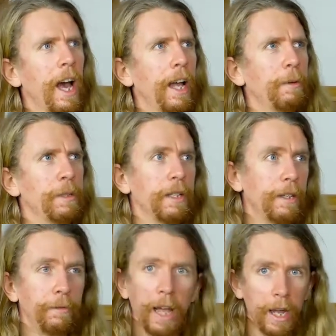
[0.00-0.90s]
And it was as
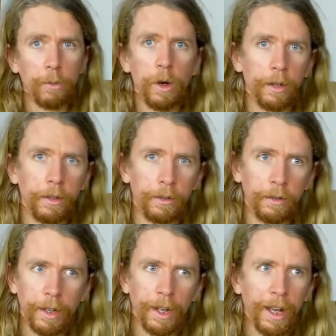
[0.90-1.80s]
if they'd won
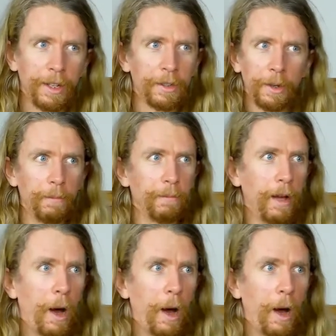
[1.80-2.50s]
some